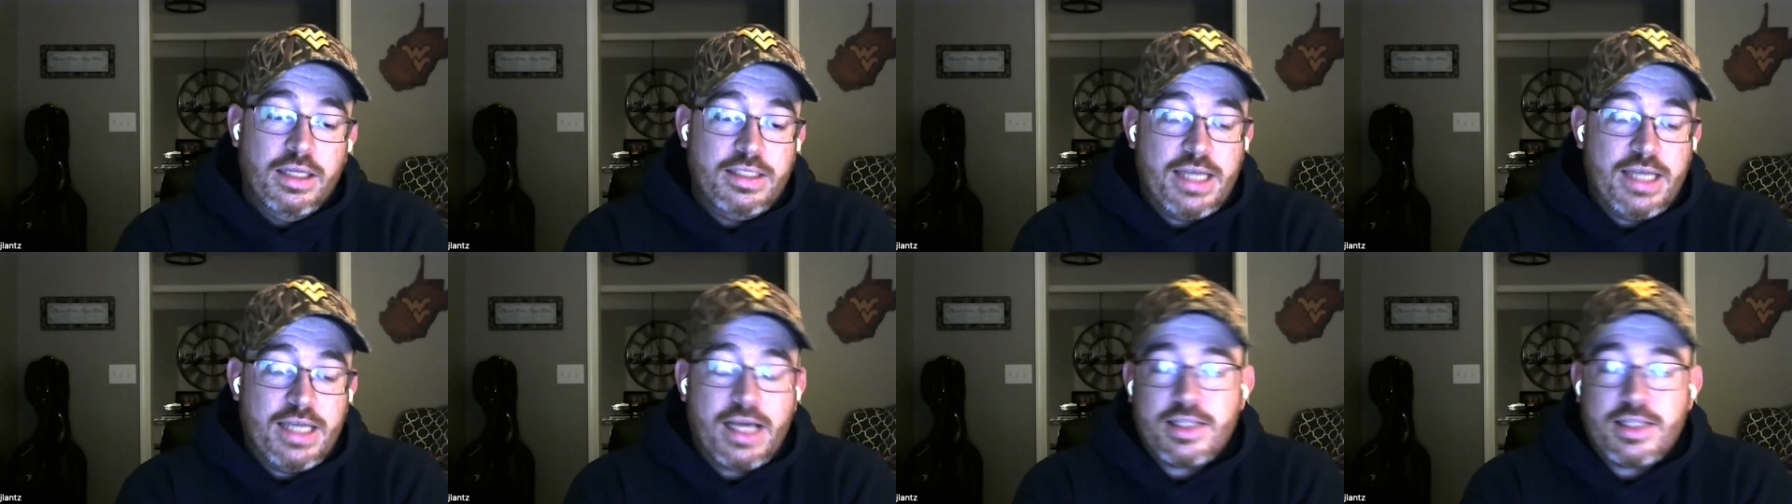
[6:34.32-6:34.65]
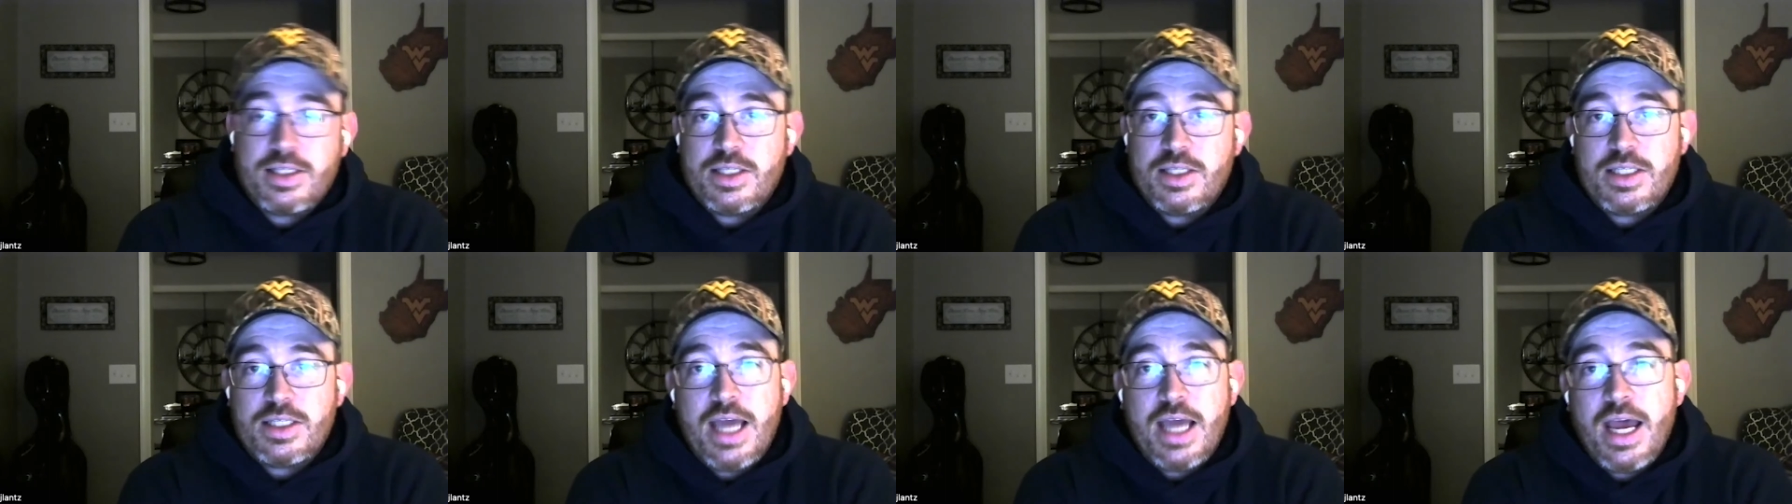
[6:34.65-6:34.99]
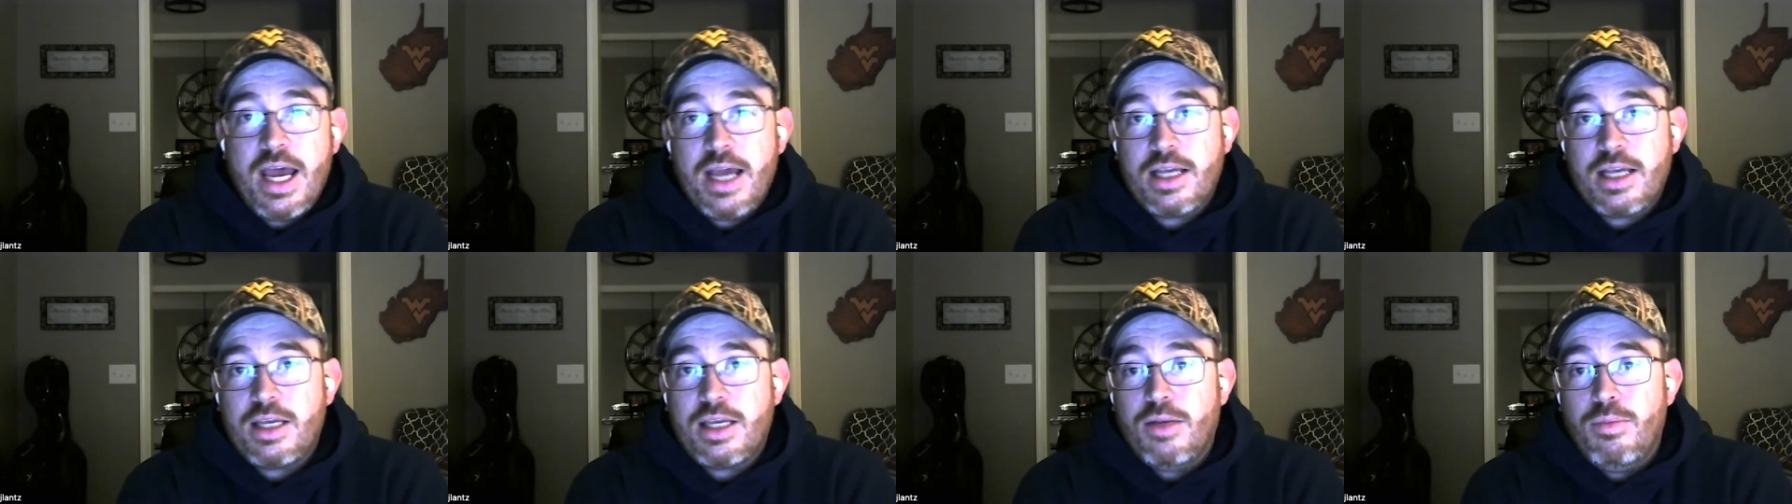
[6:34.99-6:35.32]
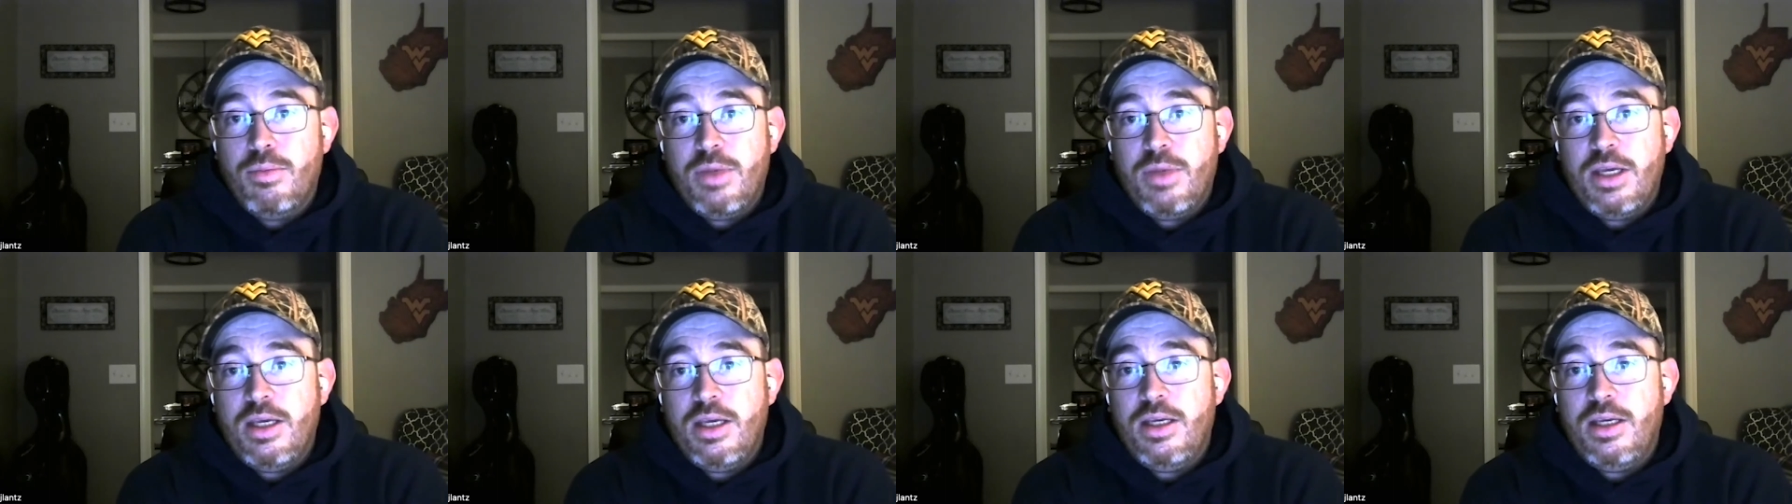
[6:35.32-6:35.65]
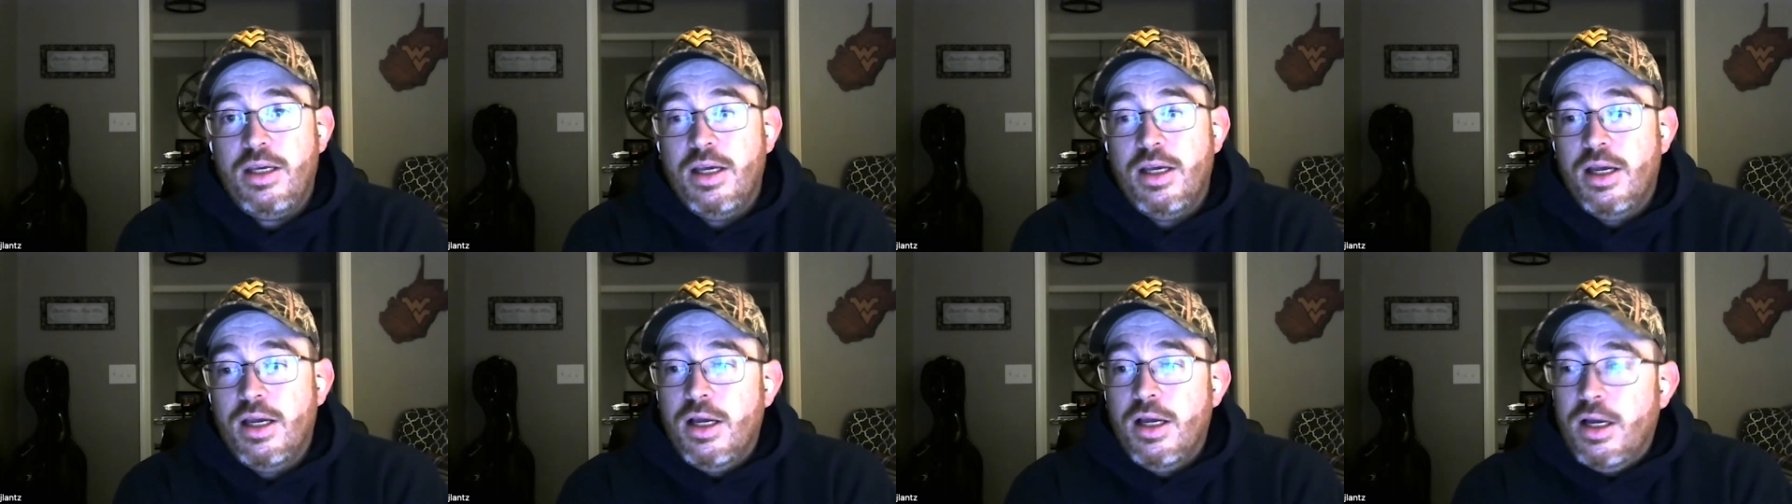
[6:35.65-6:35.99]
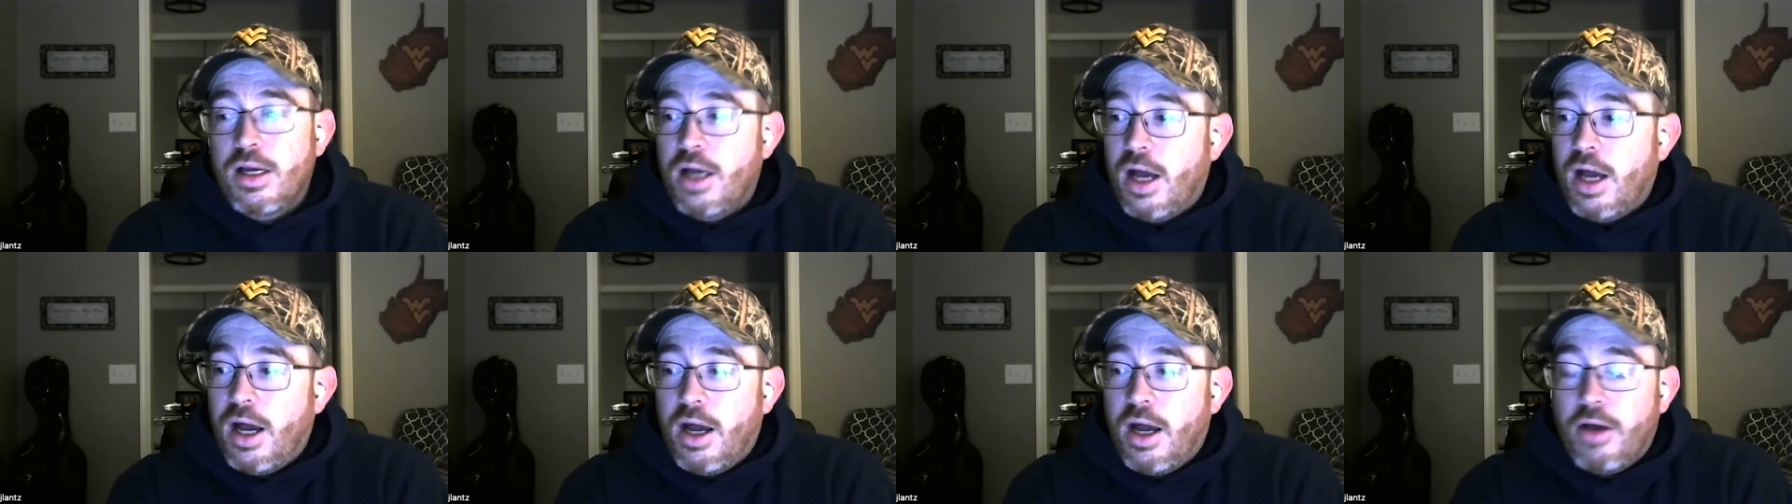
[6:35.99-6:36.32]
Texas Tech can be
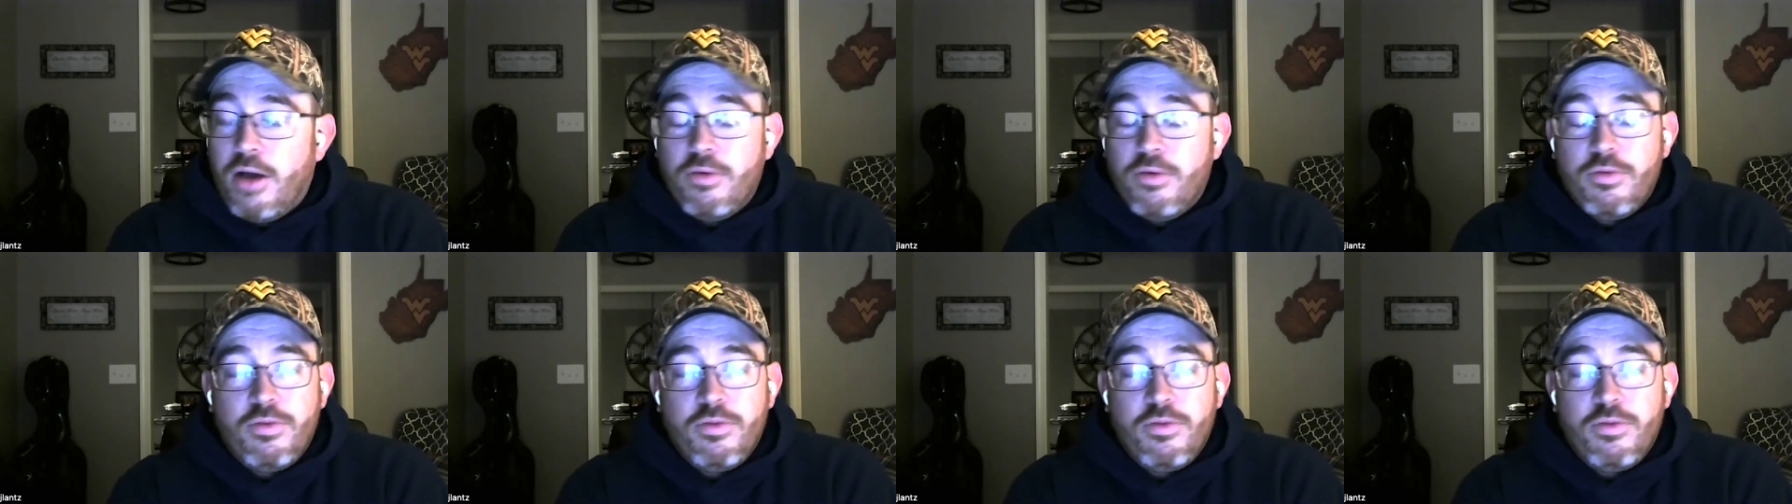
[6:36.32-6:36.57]
uh,